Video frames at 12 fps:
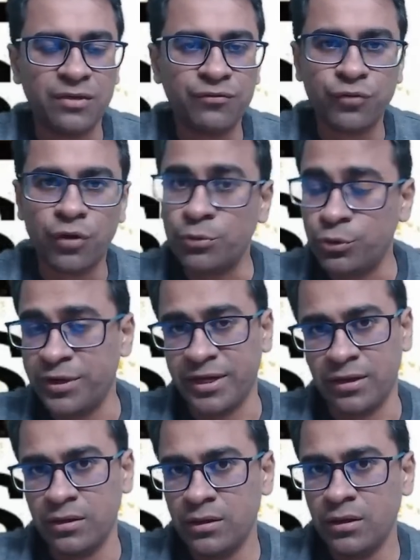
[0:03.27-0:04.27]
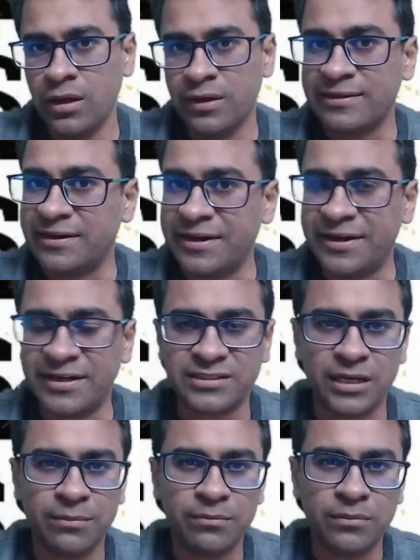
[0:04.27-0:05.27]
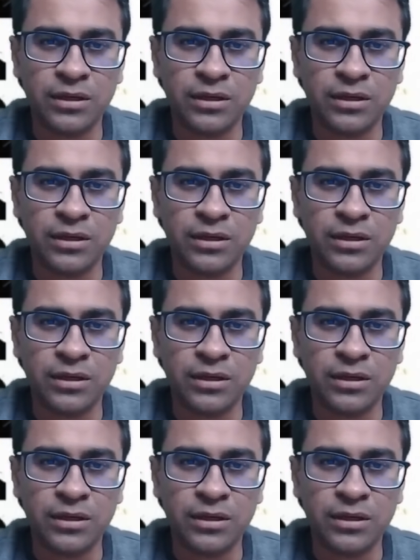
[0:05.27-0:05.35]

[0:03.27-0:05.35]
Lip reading: from today till the NEET exam.